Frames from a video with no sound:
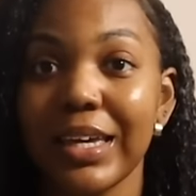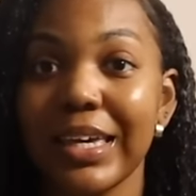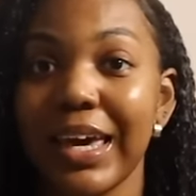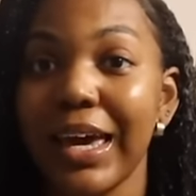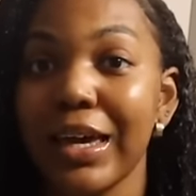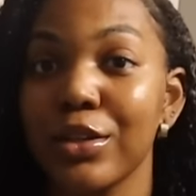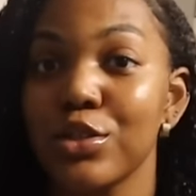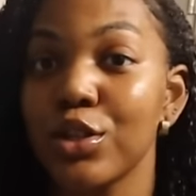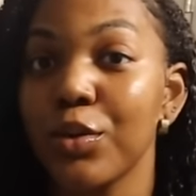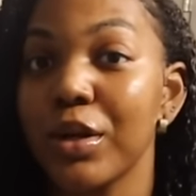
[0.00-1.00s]
get
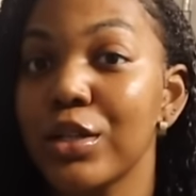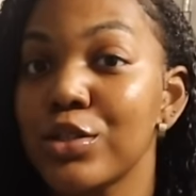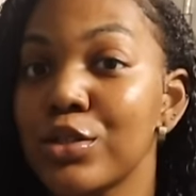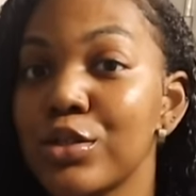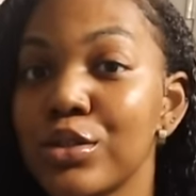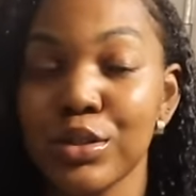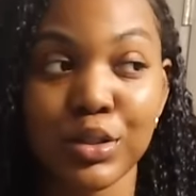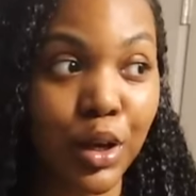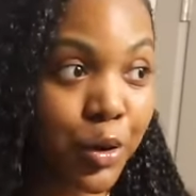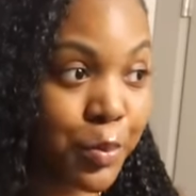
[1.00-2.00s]
into it. It's
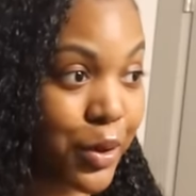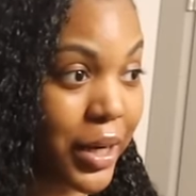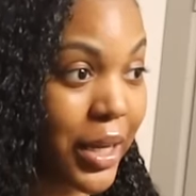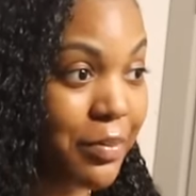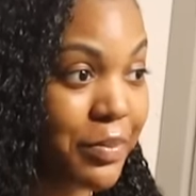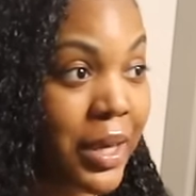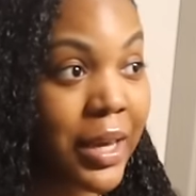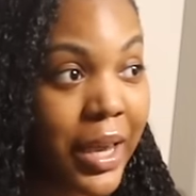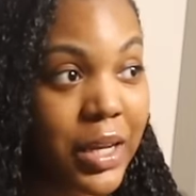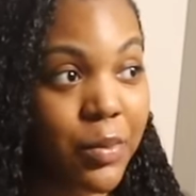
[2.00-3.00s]
so pretty.
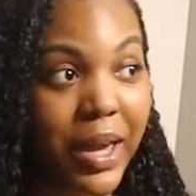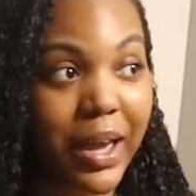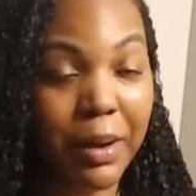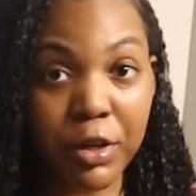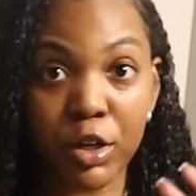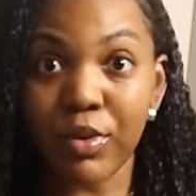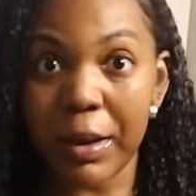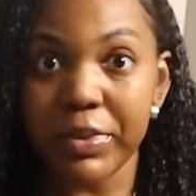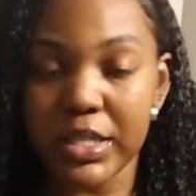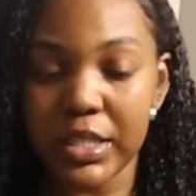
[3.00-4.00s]
Anyway, I'm gonna
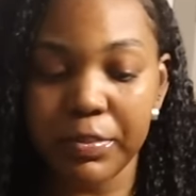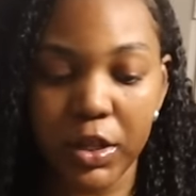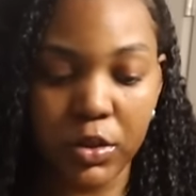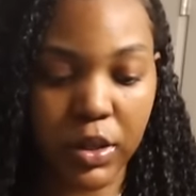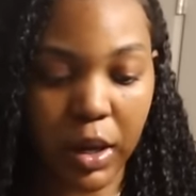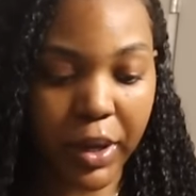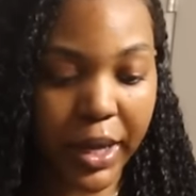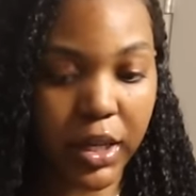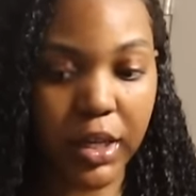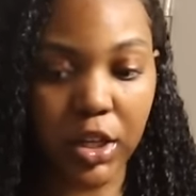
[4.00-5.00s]
wrap this up though. That way
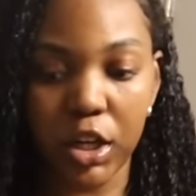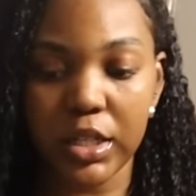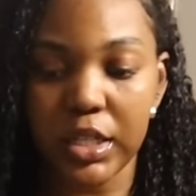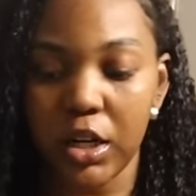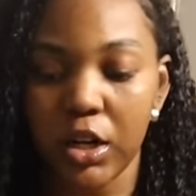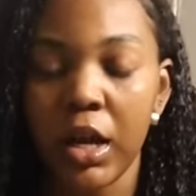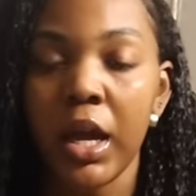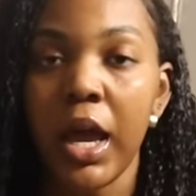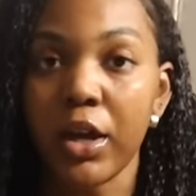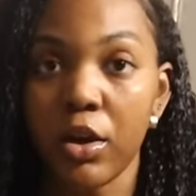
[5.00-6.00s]
I can cook dinner
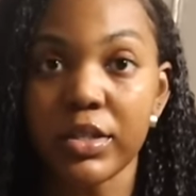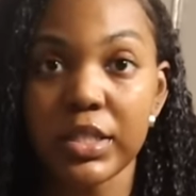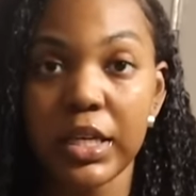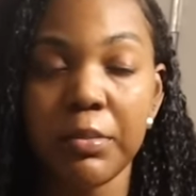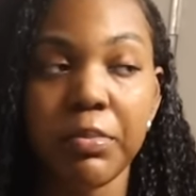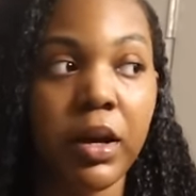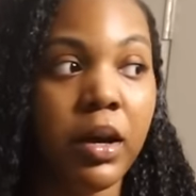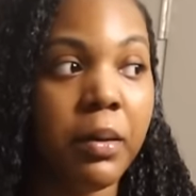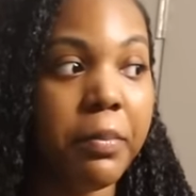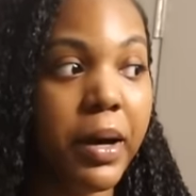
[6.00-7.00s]
and go to sleep.
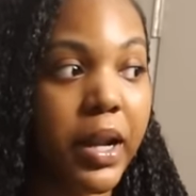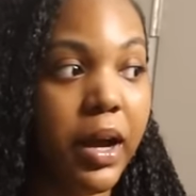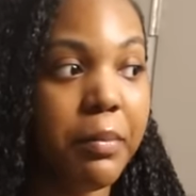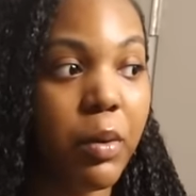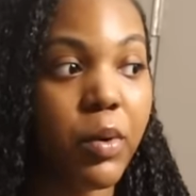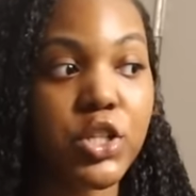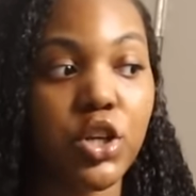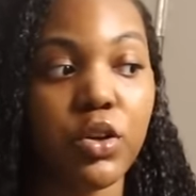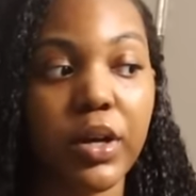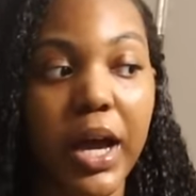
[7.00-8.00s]
But I want to
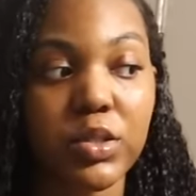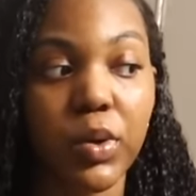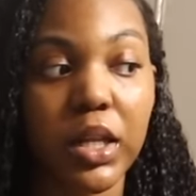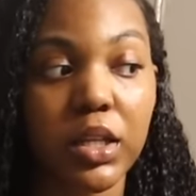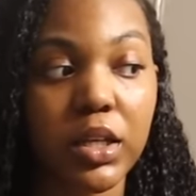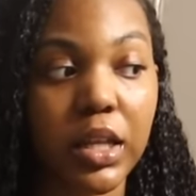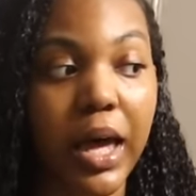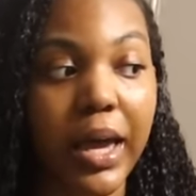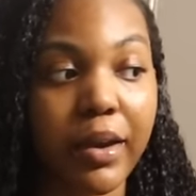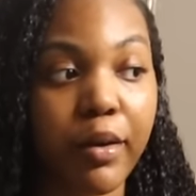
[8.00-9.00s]
show you guys what it looked
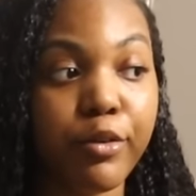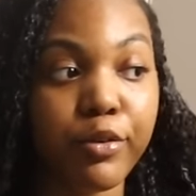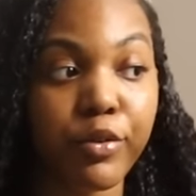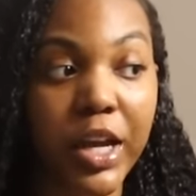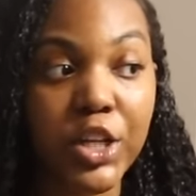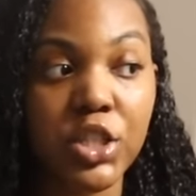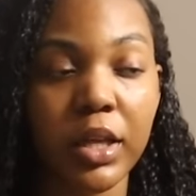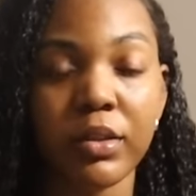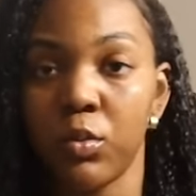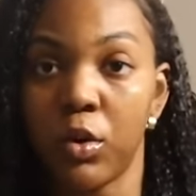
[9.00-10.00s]
like fresh,
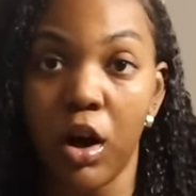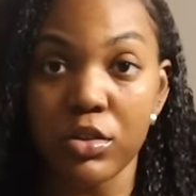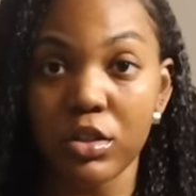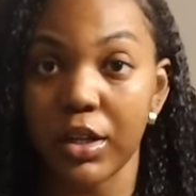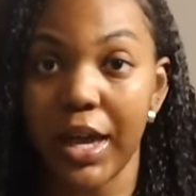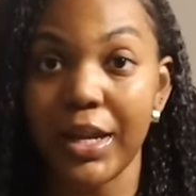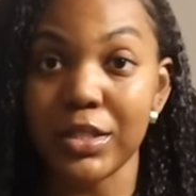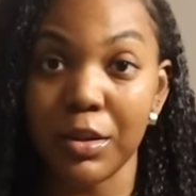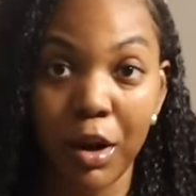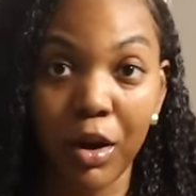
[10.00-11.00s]
and then we'll also look at it
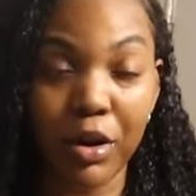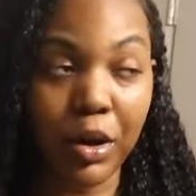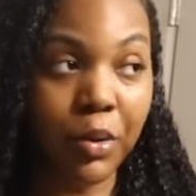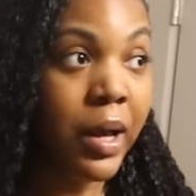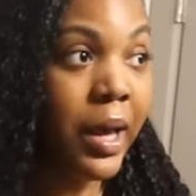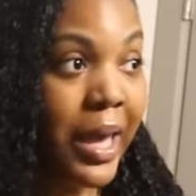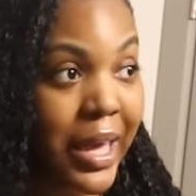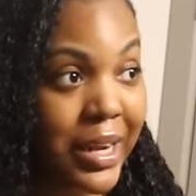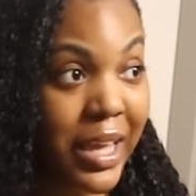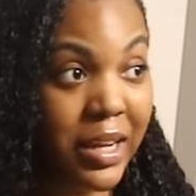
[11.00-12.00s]
tomorrow.
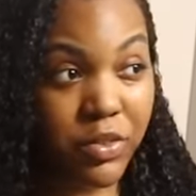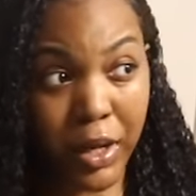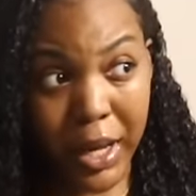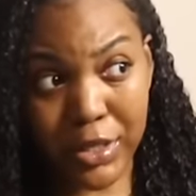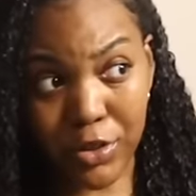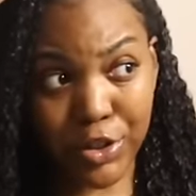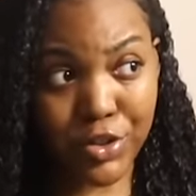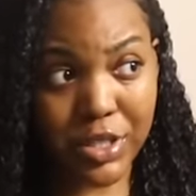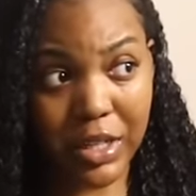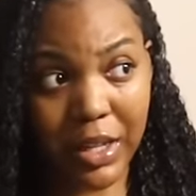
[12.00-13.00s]
And again, if you guys are
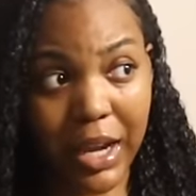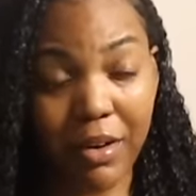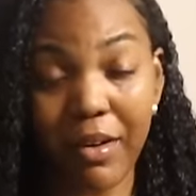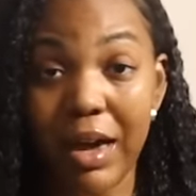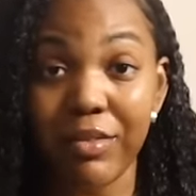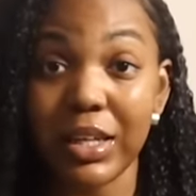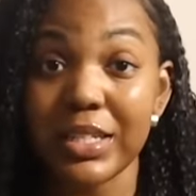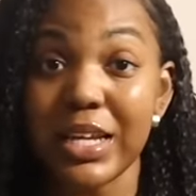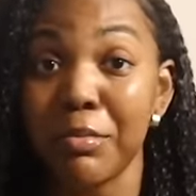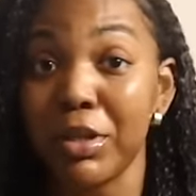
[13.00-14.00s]
interested in the hair, I'll have it
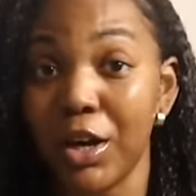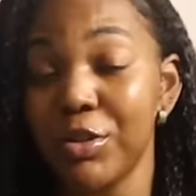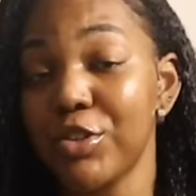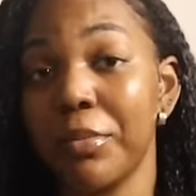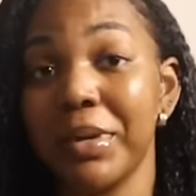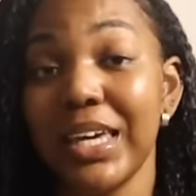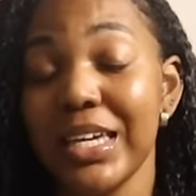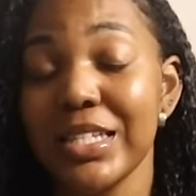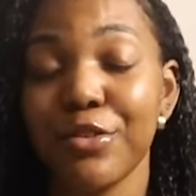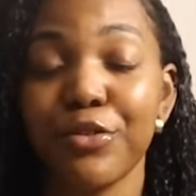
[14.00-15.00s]
linked down below. It's from
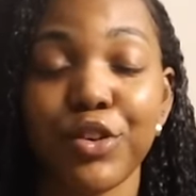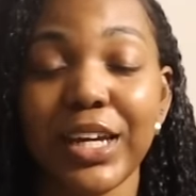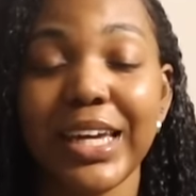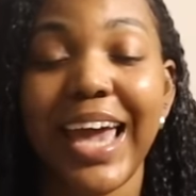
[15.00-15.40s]
Heat Free Hair.